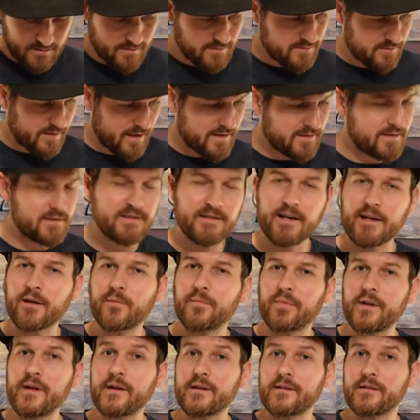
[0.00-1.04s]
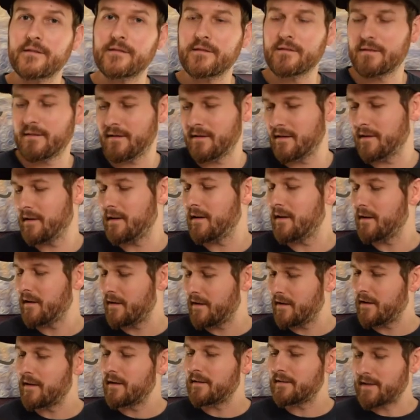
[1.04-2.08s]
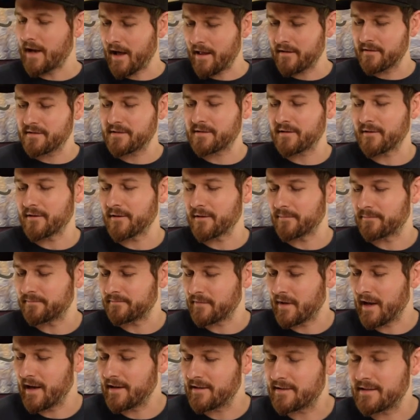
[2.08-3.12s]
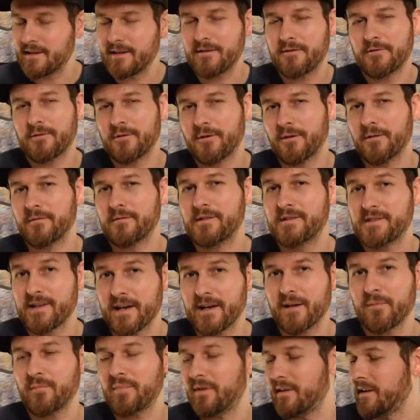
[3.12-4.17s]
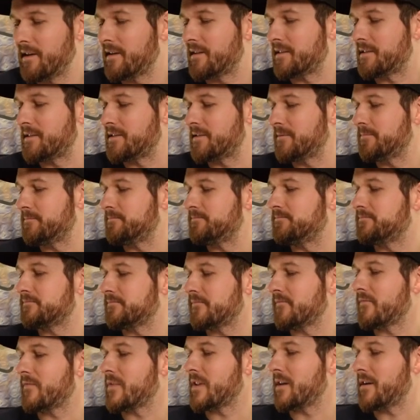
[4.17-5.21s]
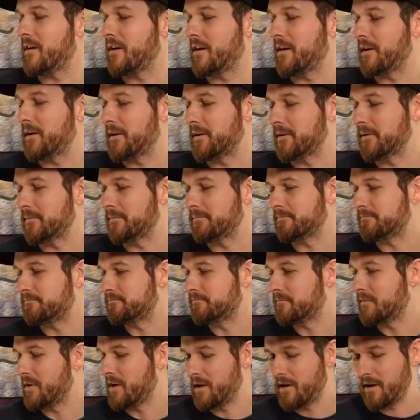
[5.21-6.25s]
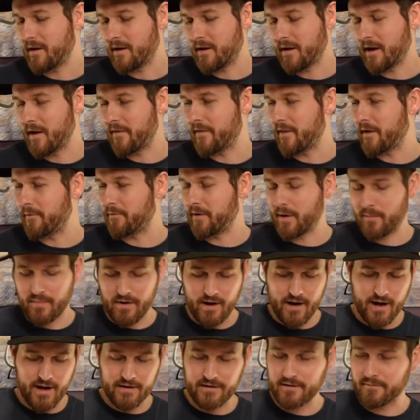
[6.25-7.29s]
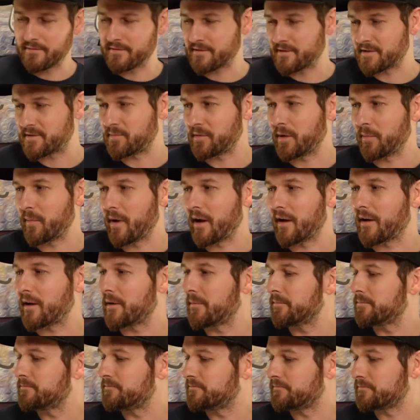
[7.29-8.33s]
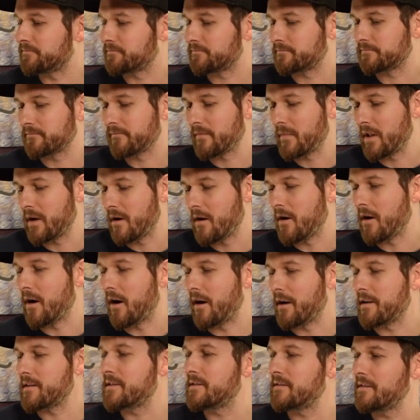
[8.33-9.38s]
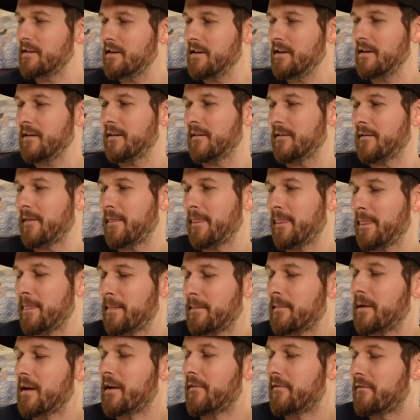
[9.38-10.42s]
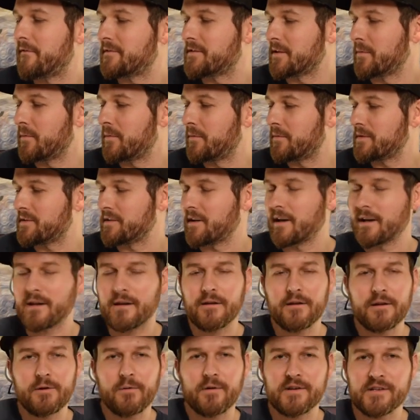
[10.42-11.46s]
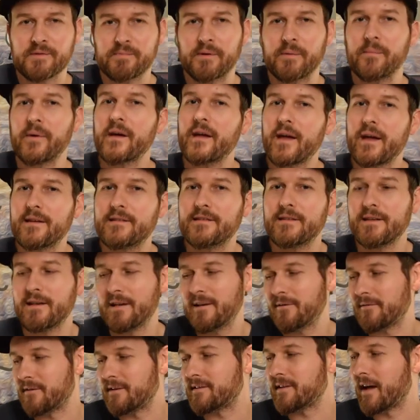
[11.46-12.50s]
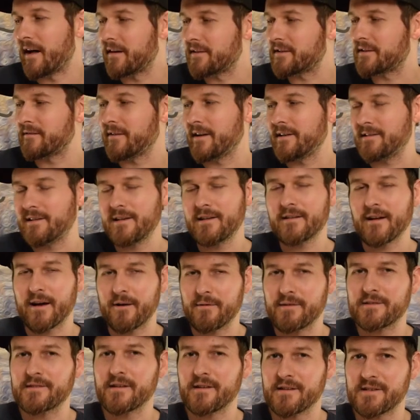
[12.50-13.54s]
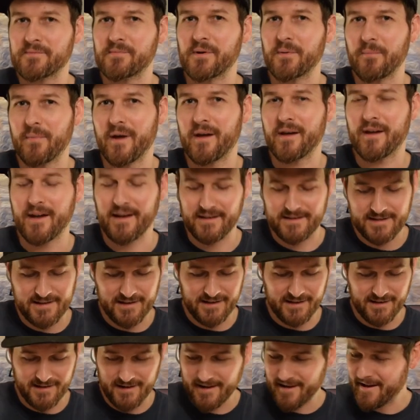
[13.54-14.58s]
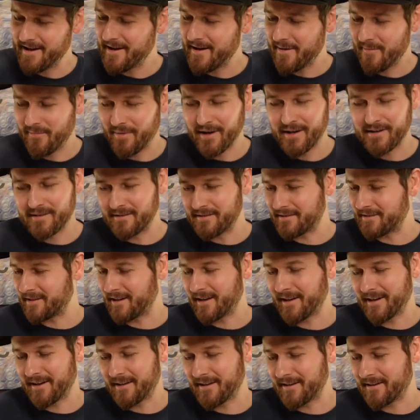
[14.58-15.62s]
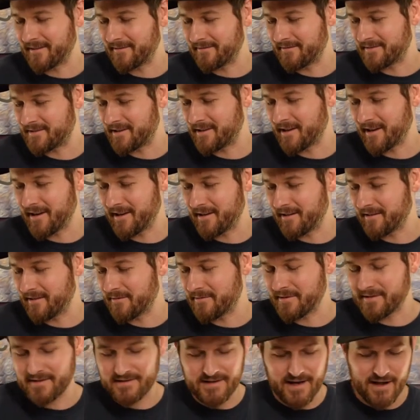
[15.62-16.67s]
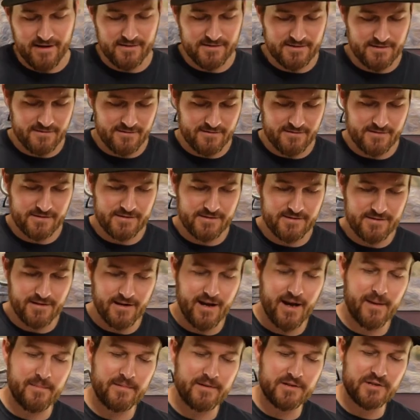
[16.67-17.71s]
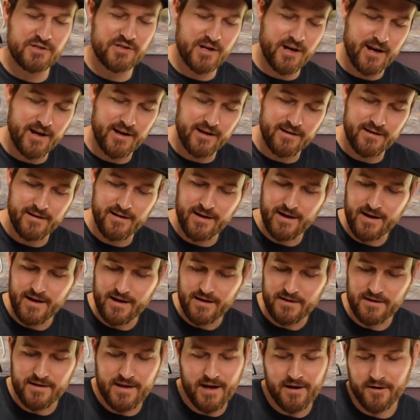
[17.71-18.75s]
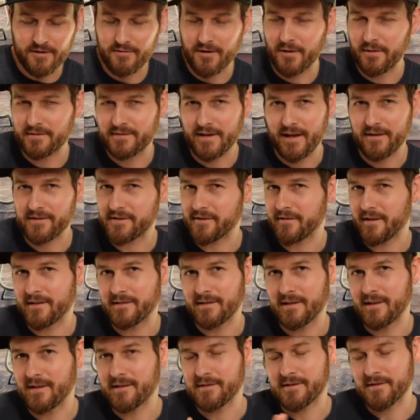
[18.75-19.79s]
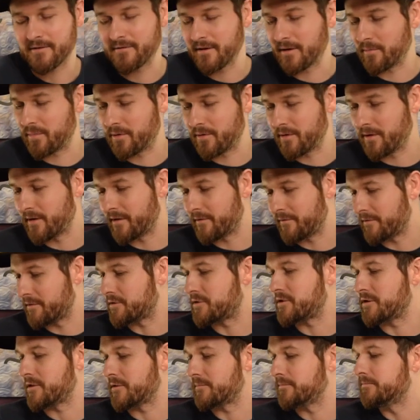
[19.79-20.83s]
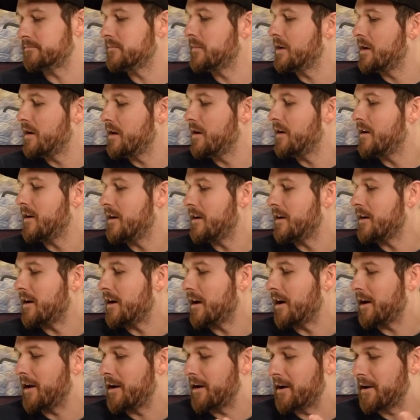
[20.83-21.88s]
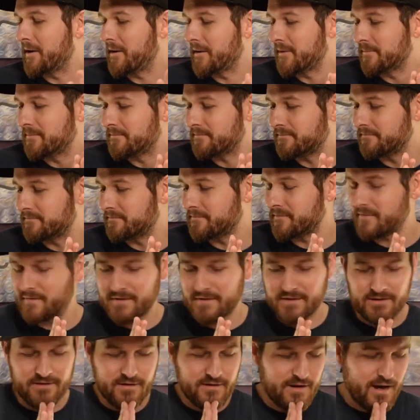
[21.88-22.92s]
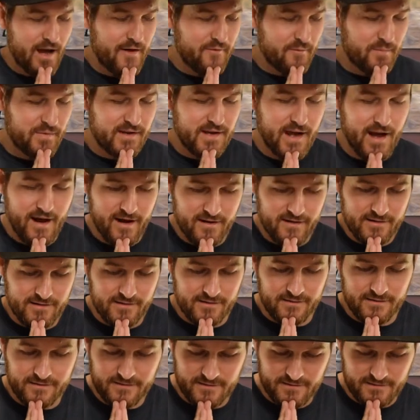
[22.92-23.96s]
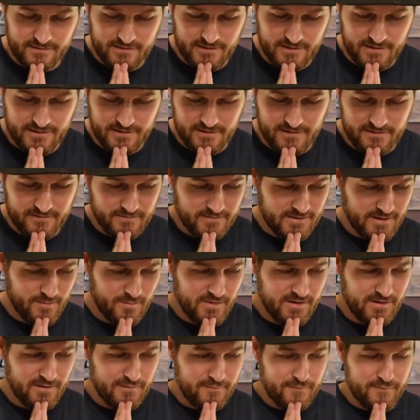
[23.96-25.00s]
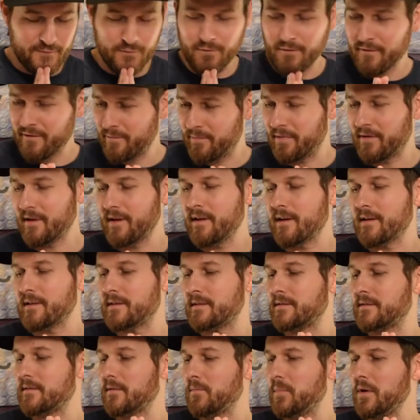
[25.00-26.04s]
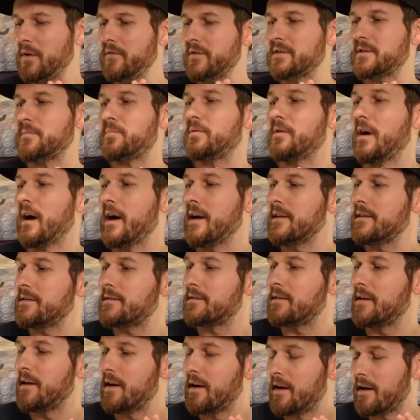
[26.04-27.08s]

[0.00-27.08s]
So that's the second place. Talisker, 18 year old, second place. Um, and then right behind it was the Springbank. Honestly, if someone was like, you want a Springbank 18 or a Talisker 18, I would say Springbank 18. But uh, tonight, it was the Talisker's time to shine. You can't go wrong with Talisker 18. It's a great pour, for sure. Um, so there you have it. Macallan um, coming in fourth place. A bit of a surprise.